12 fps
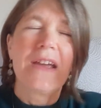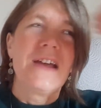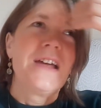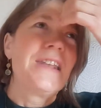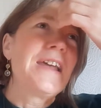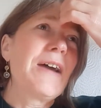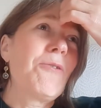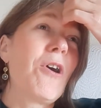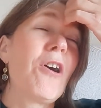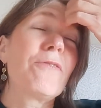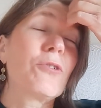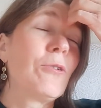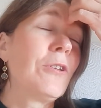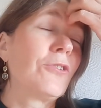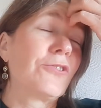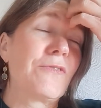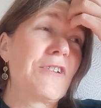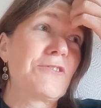Now, I've got
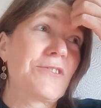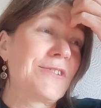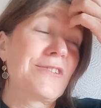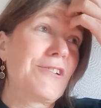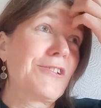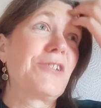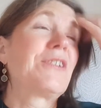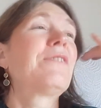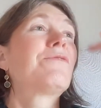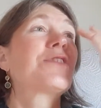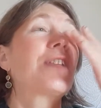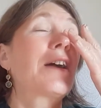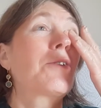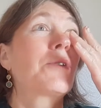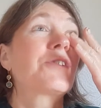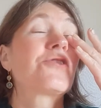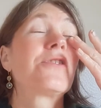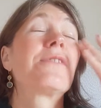lots of answers I could give to that
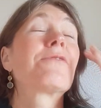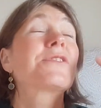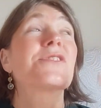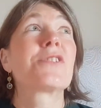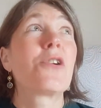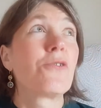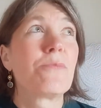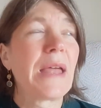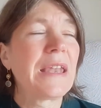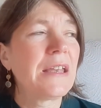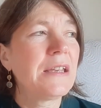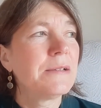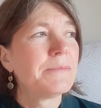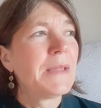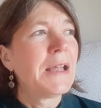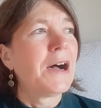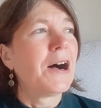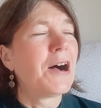question. There are so many.
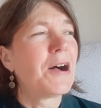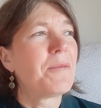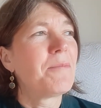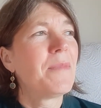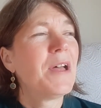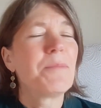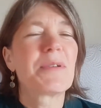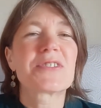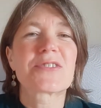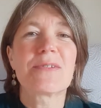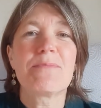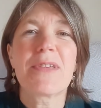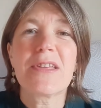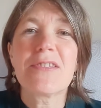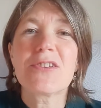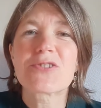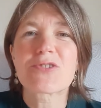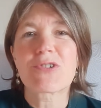But something
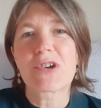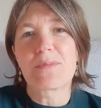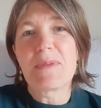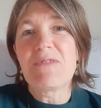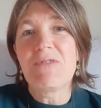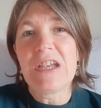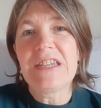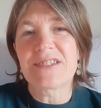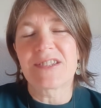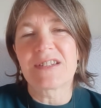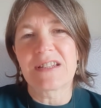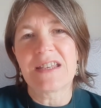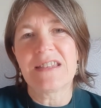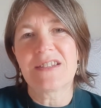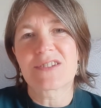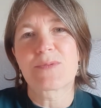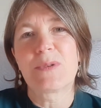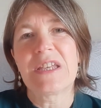that struck me recently
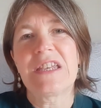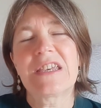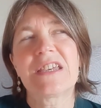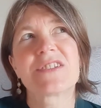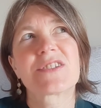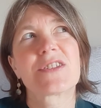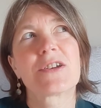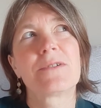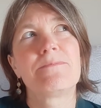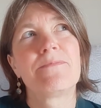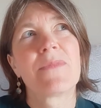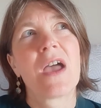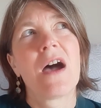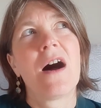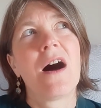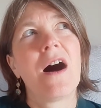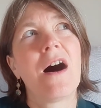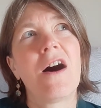this week is that
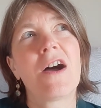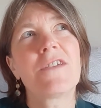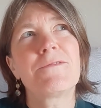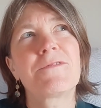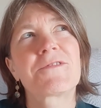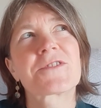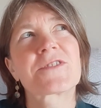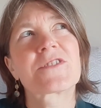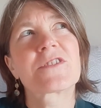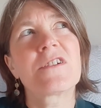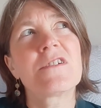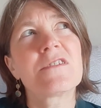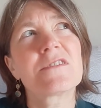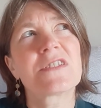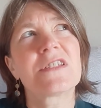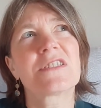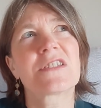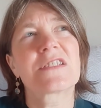I've
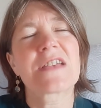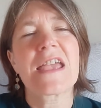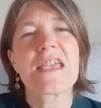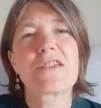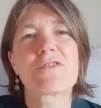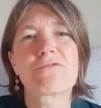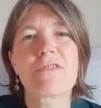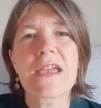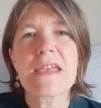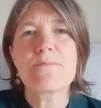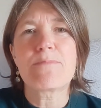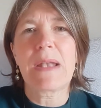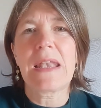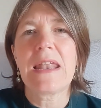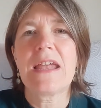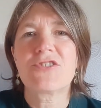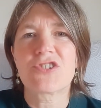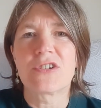started to take great
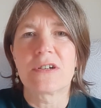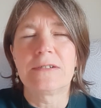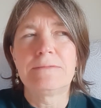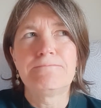pleasure